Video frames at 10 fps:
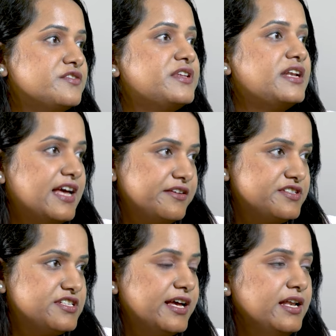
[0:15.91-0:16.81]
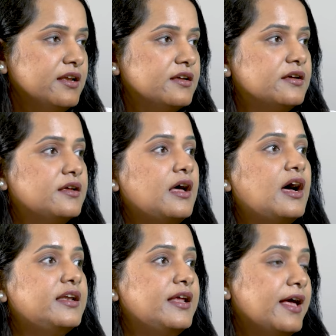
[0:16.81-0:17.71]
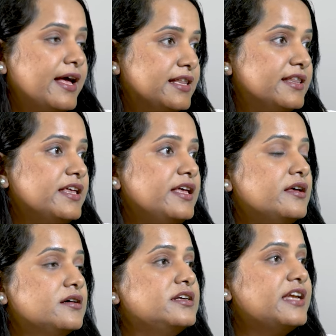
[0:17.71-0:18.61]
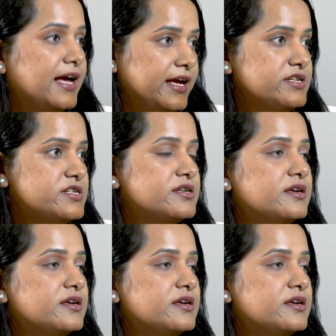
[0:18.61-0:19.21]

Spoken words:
of the lifestyle, unhealthy diet,